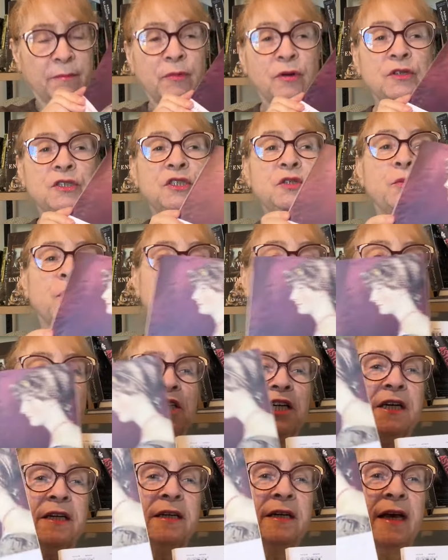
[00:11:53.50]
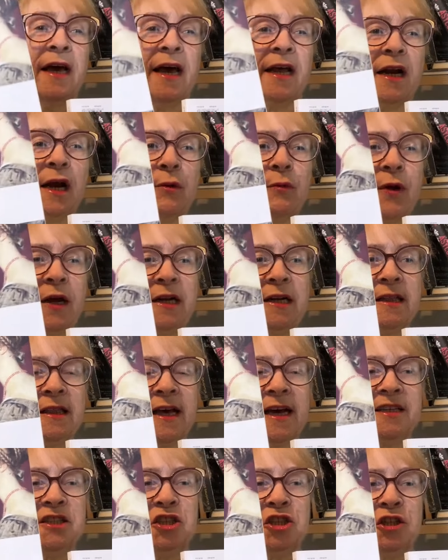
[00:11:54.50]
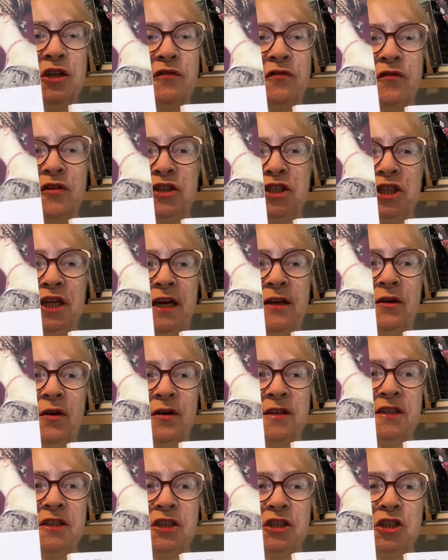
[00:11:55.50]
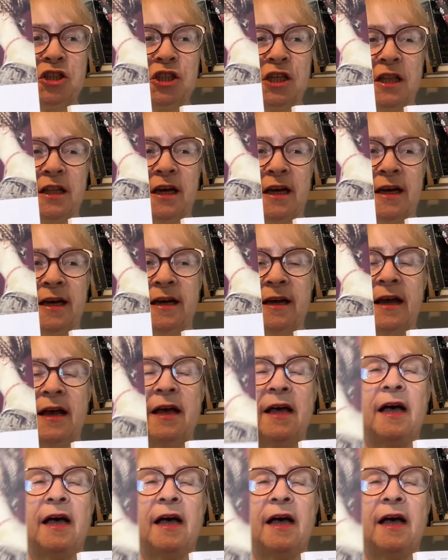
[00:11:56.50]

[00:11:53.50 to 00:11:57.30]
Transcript: Persuasion. And I read it last year for Jane Austen July.